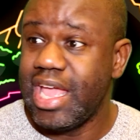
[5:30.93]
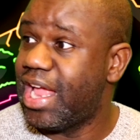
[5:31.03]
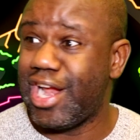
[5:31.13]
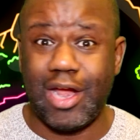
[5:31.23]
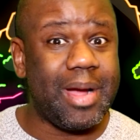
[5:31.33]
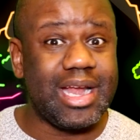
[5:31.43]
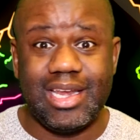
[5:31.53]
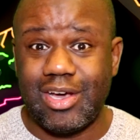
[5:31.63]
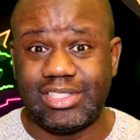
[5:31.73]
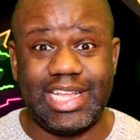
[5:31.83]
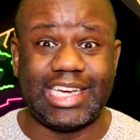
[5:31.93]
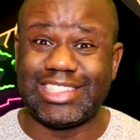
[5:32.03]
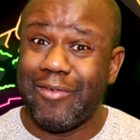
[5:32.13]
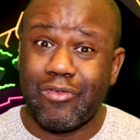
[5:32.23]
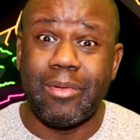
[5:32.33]
And everybody knows that because
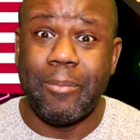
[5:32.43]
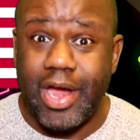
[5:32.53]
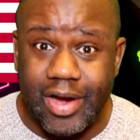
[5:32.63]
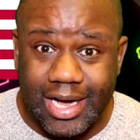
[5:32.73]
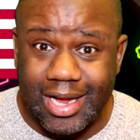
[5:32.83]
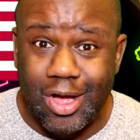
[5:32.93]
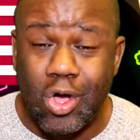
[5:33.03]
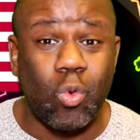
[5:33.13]
I'm from America,